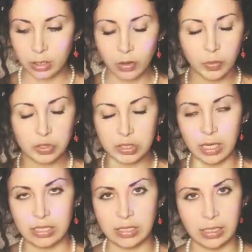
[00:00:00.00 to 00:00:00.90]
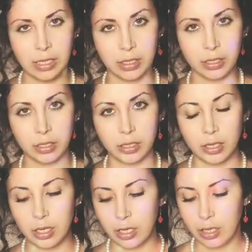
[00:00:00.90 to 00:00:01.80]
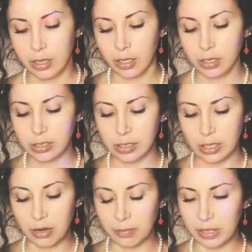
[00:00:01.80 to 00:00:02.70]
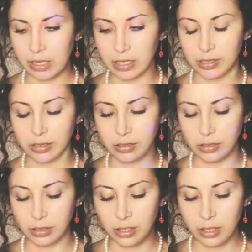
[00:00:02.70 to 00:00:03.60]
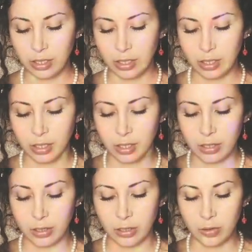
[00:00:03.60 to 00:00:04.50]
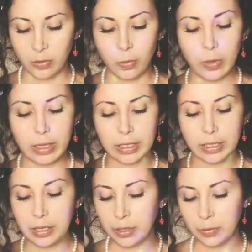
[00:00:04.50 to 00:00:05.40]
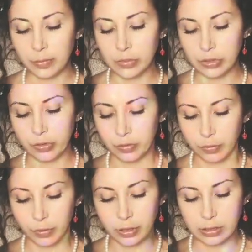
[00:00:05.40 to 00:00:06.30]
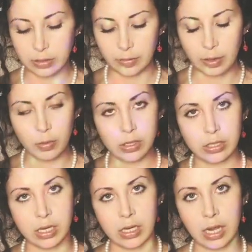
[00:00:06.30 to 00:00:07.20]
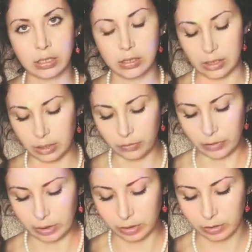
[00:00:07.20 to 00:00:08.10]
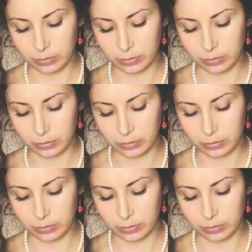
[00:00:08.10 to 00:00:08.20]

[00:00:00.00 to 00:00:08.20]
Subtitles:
almost austere. The artist cannot be this willy-nilly whimsical force if they want to enact any real